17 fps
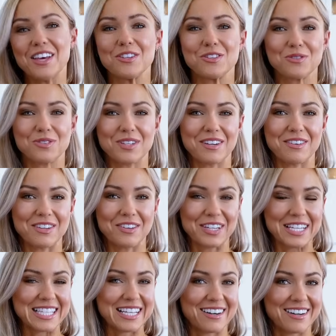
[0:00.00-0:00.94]
So generally
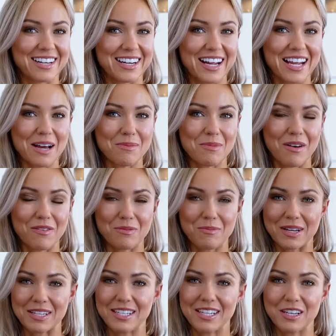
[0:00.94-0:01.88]
on a Saturday night, I'm having
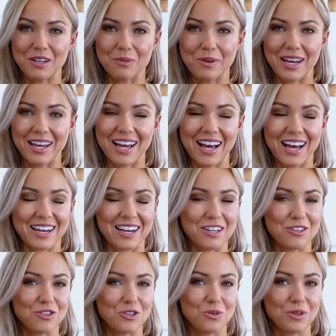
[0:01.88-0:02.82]
my takeaway and I
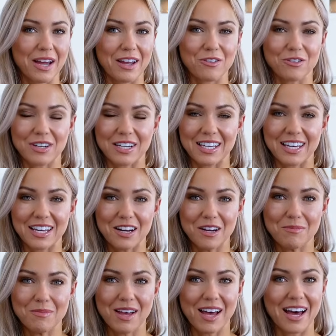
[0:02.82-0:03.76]
know that I'm gonna get
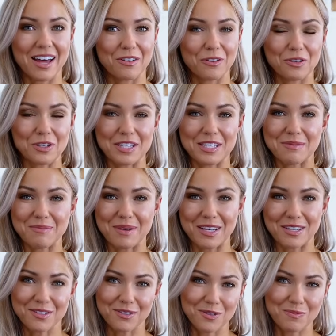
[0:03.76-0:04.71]
up and I'm gonna
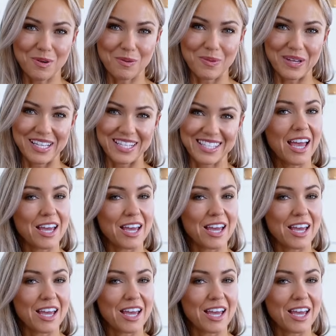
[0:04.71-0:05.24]
smash those burpees.